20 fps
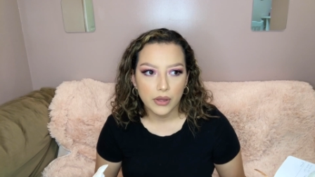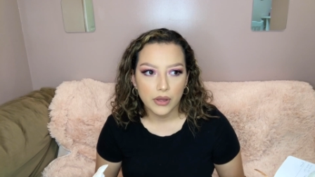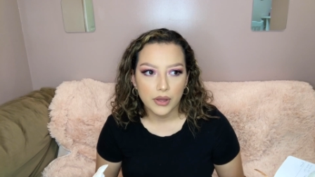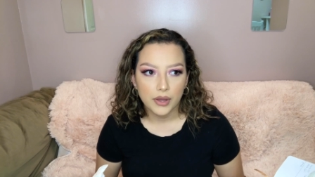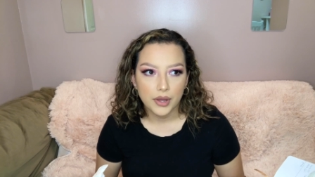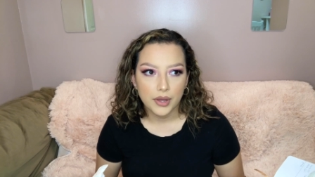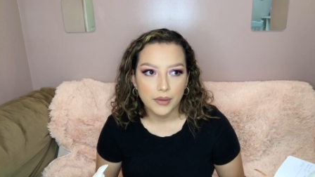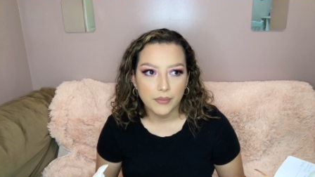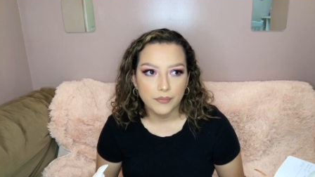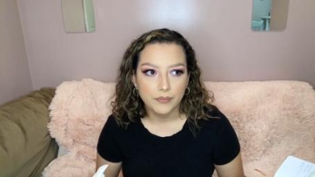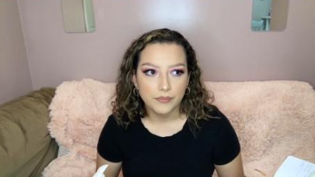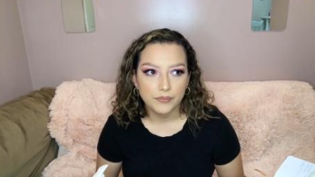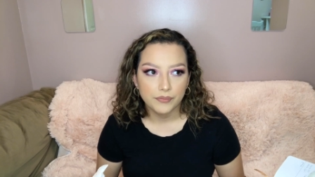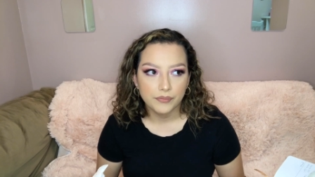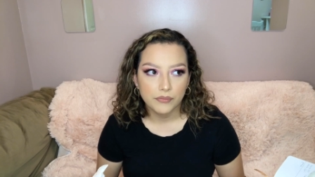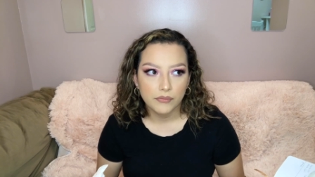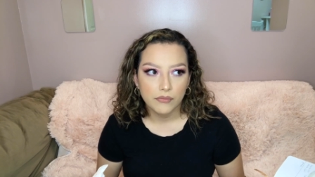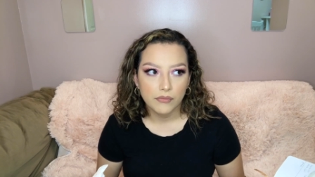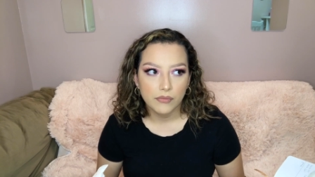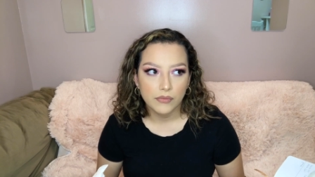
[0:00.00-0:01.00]
Um,
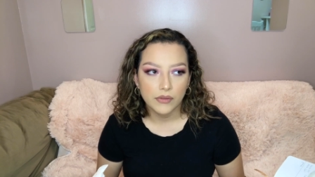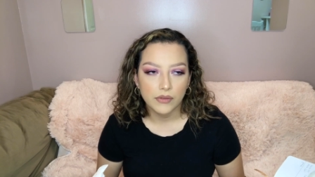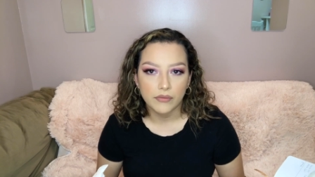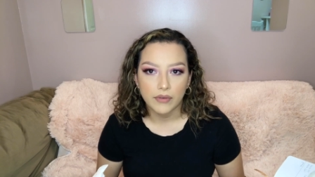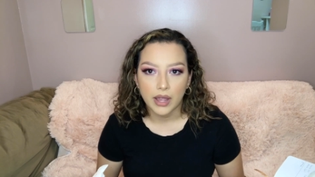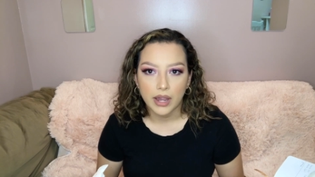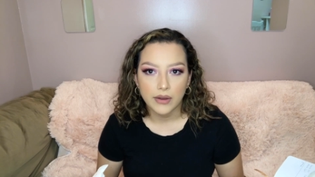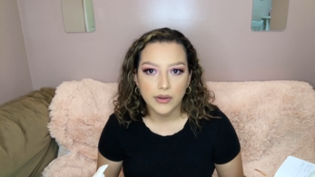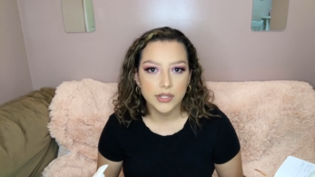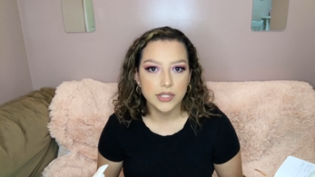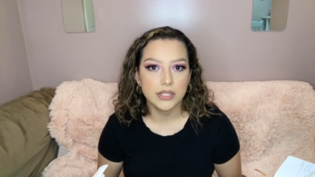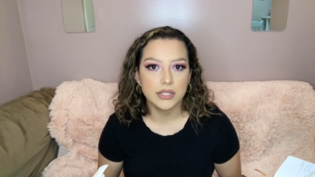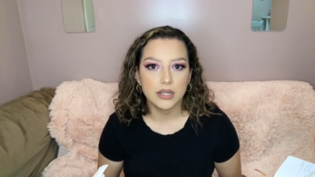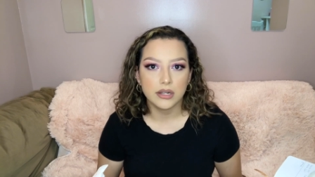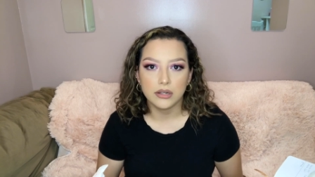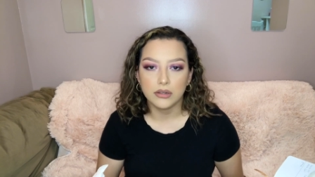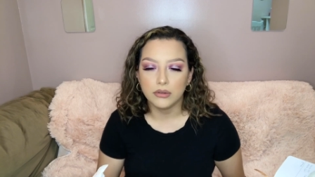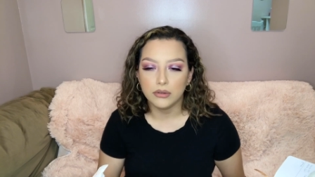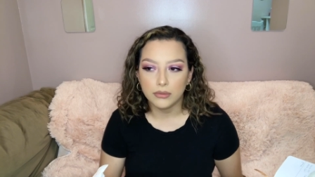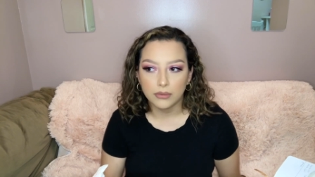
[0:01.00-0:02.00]
the virus is
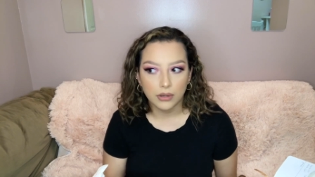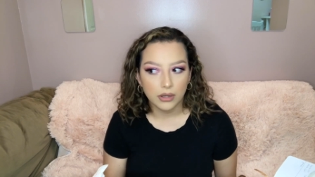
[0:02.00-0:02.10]
gonna go